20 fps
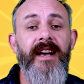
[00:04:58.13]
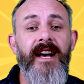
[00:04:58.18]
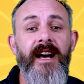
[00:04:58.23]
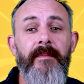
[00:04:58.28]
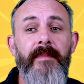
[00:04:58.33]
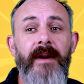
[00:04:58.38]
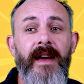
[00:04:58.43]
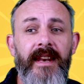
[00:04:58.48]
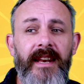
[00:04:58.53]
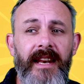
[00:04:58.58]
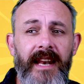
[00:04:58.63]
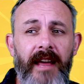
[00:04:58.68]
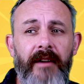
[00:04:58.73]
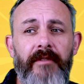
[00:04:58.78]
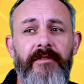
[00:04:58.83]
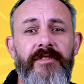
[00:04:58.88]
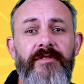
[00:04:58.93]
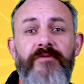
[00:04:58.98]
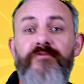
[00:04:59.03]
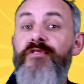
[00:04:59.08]
and
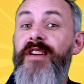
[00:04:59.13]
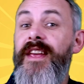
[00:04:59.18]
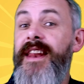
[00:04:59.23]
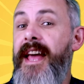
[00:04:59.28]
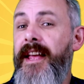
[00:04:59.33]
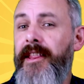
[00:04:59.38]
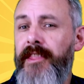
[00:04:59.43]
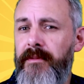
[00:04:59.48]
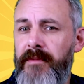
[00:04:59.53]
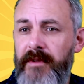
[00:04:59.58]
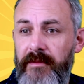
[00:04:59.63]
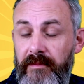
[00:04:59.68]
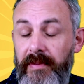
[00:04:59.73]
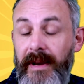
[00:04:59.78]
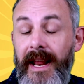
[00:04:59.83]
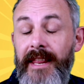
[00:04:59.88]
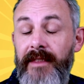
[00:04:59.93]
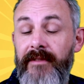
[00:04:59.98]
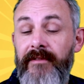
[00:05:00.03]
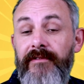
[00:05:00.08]
allow you to reenact them and
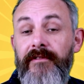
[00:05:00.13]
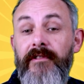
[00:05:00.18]
play them